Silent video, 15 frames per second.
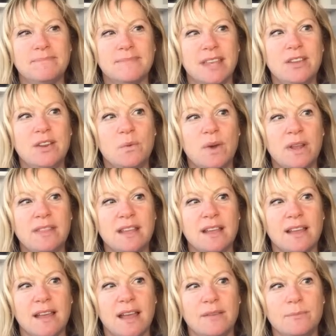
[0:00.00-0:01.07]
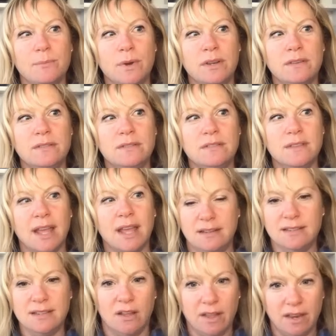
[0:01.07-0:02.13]
you know one thing I, I would like
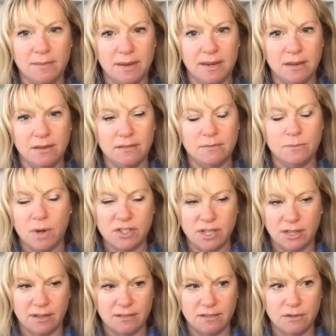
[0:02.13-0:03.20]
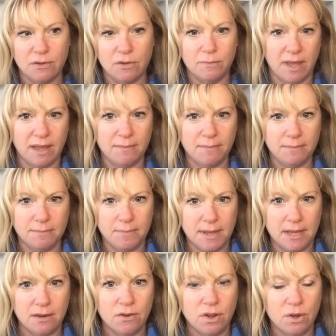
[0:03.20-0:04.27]
to tell anybody watching this too who may
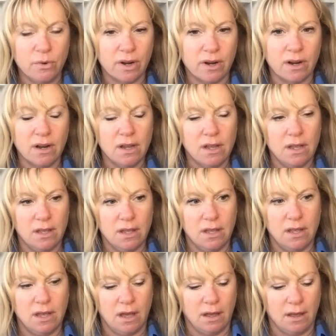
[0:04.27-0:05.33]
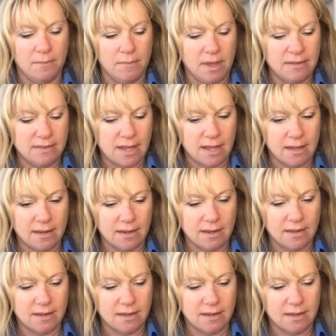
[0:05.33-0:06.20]
be newer um, is that